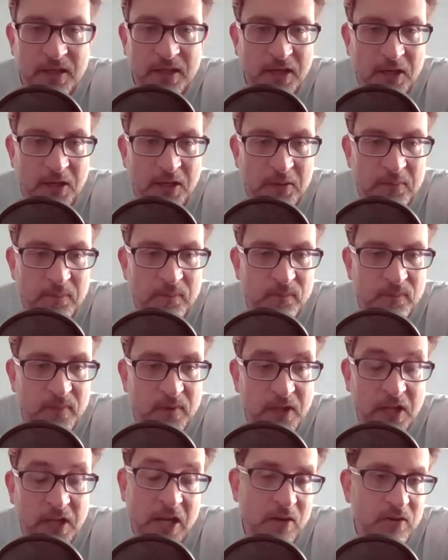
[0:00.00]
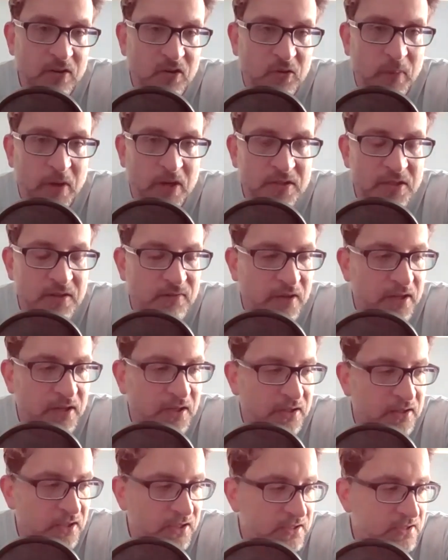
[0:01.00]
You know, and especially if, like,
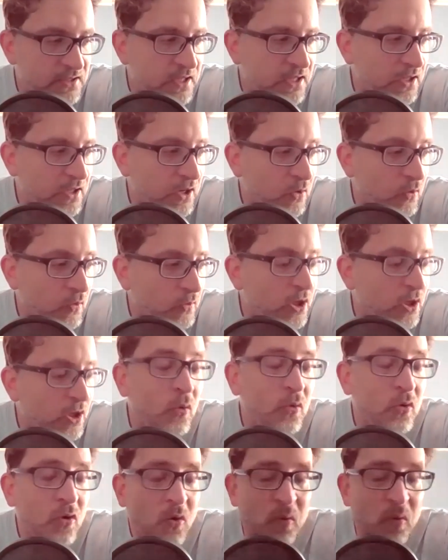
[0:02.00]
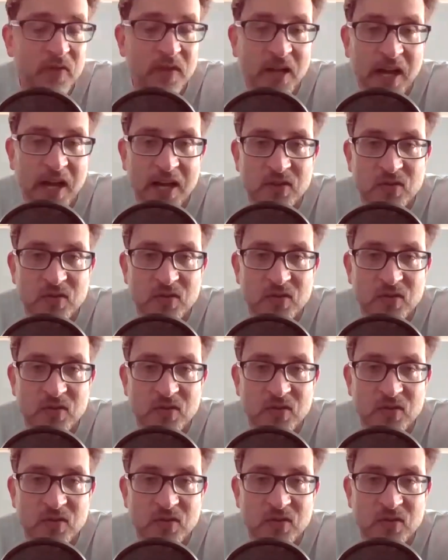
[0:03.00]
let's say we don't know what guy's